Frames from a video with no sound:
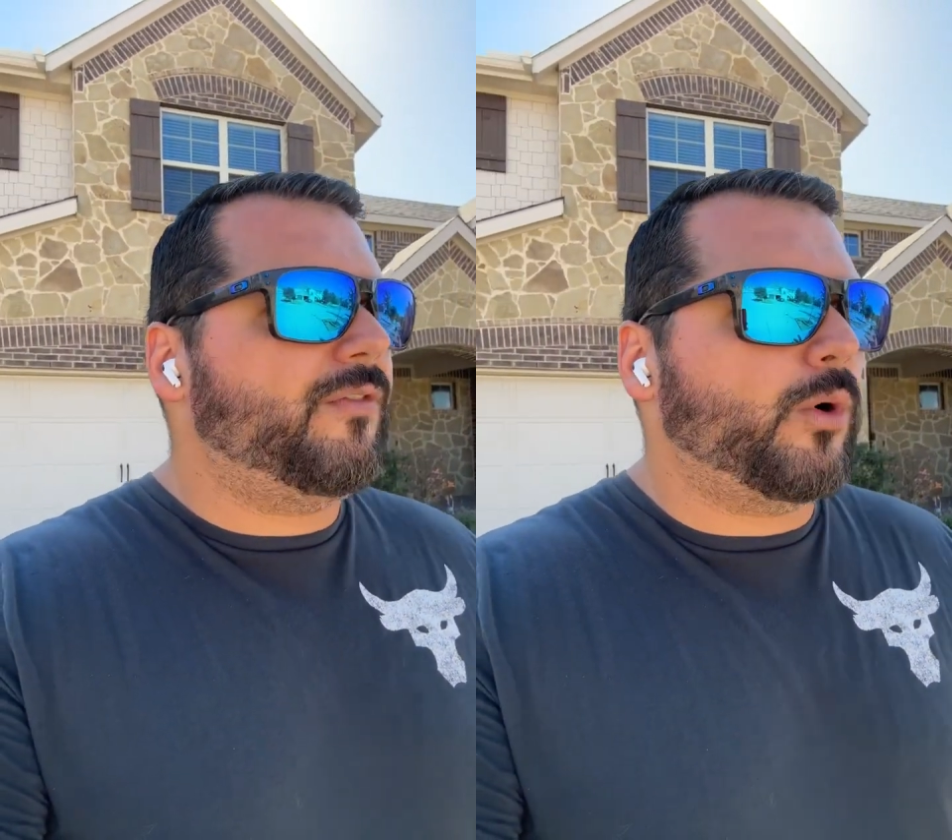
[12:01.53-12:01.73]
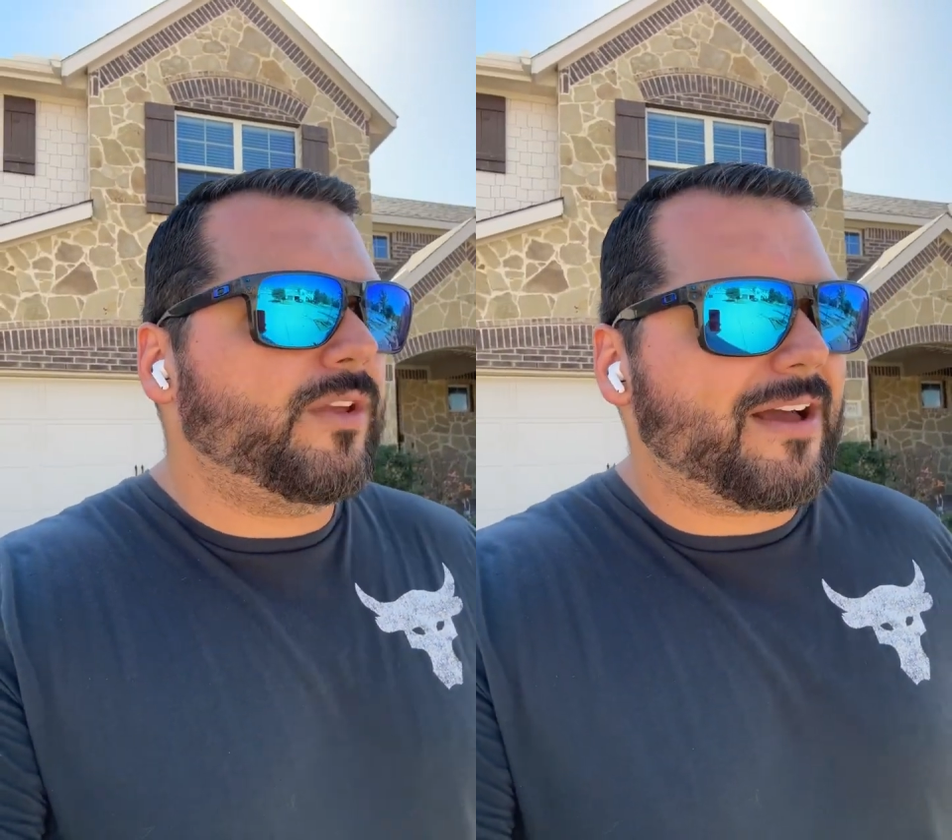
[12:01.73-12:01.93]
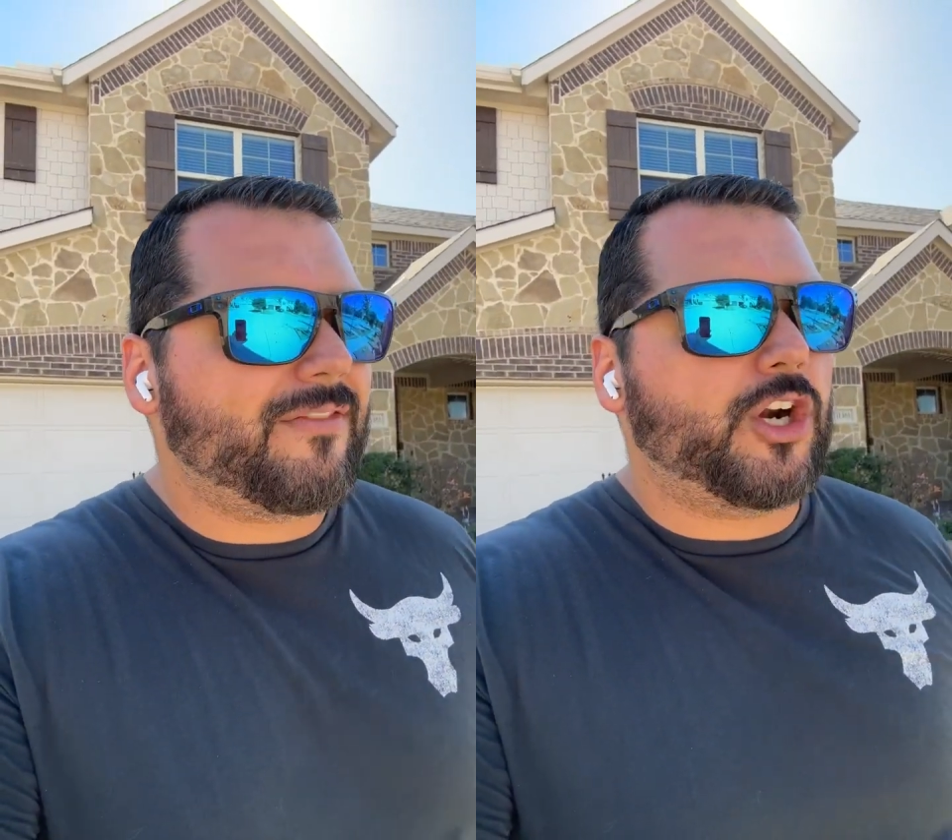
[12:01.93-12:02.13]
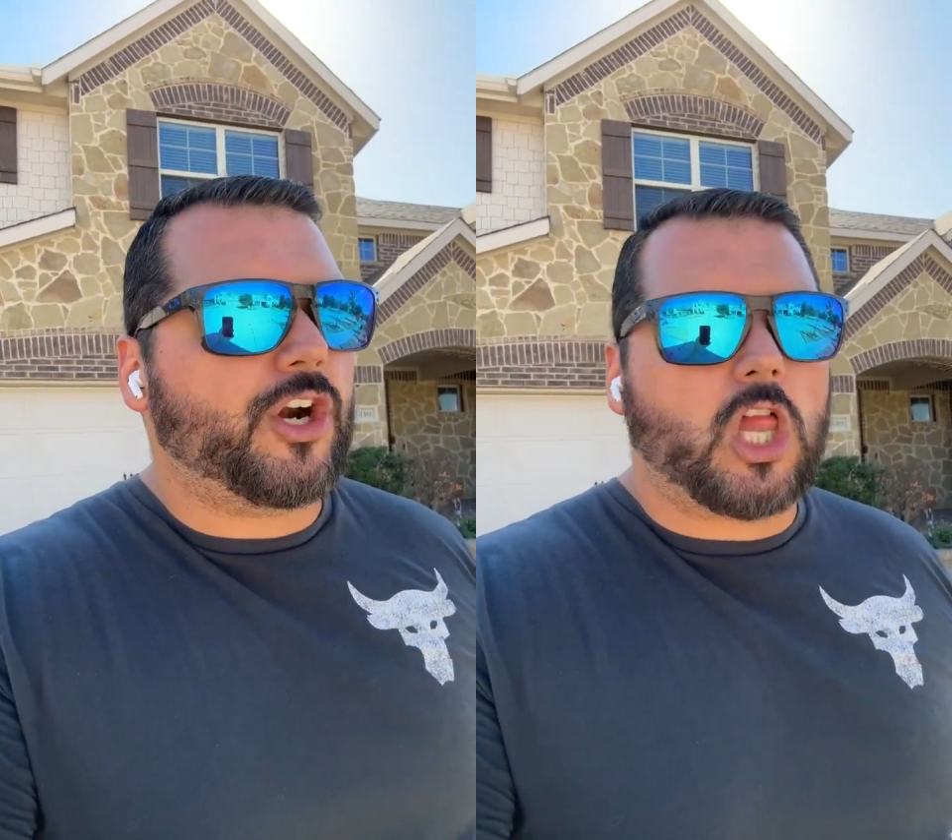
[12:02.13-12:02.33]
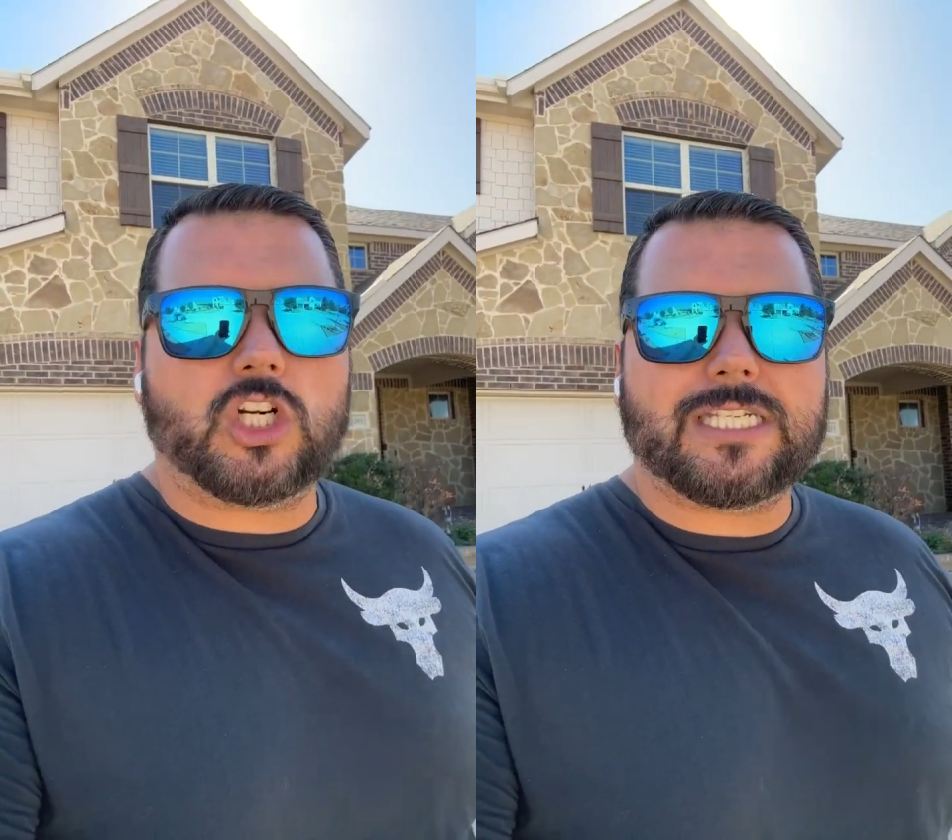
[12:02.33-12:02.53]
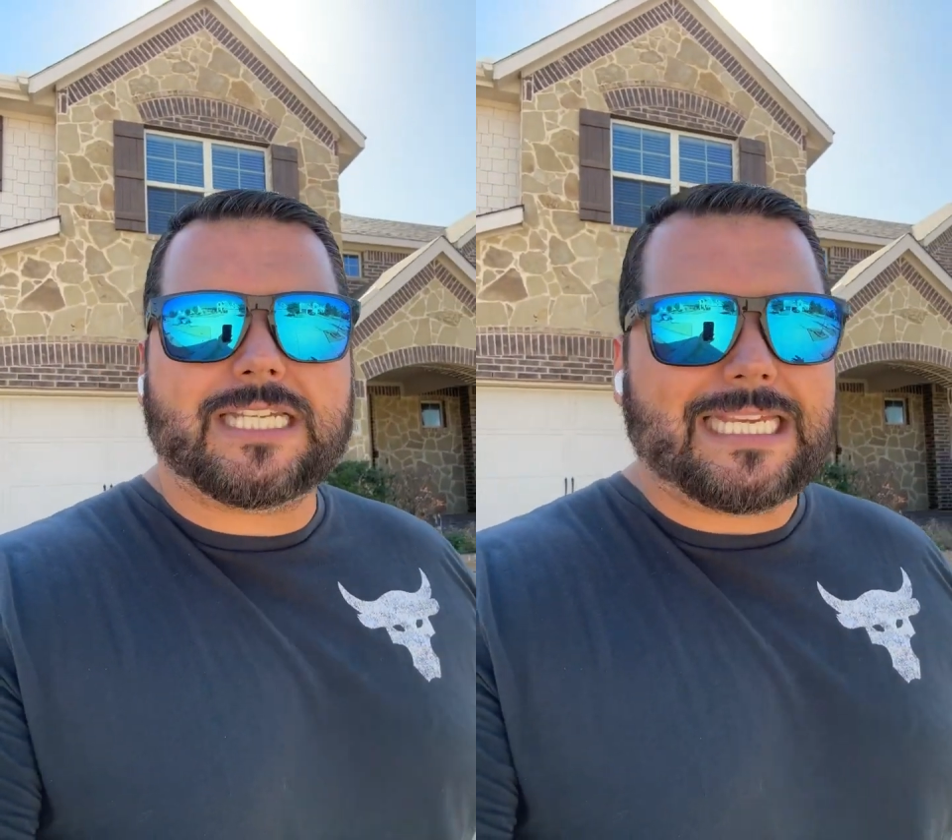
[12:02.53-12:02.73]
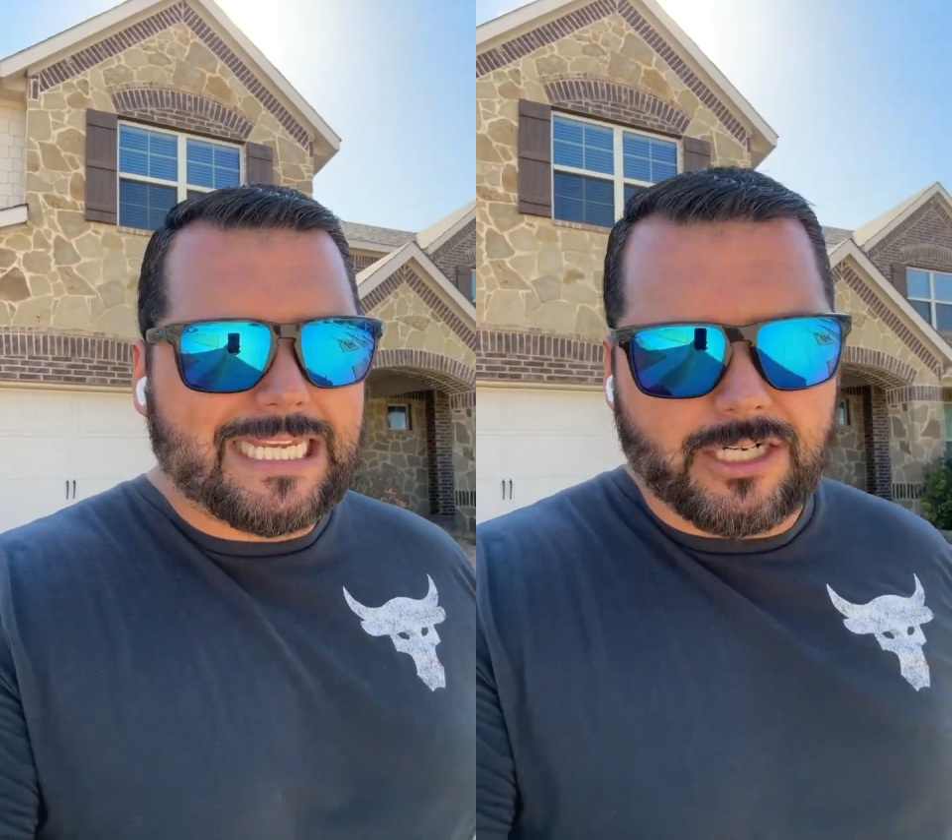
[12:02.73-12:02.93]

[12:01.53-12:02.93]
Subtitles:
$4,500 a